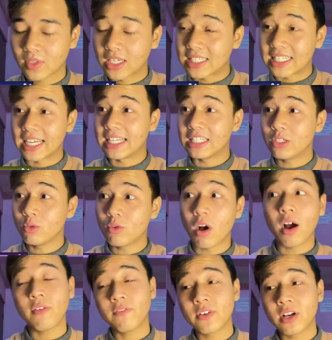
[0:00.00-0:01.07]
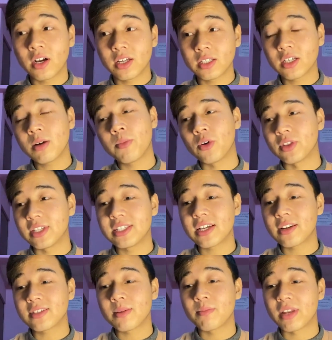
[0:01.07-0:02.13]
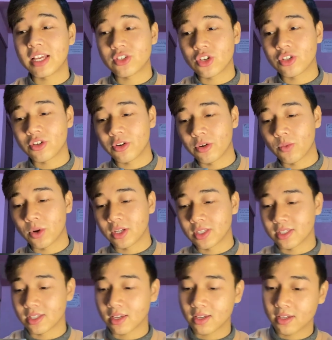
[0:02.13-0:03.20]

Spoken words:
Tainu, Afghan, come on, these are some legendary ones.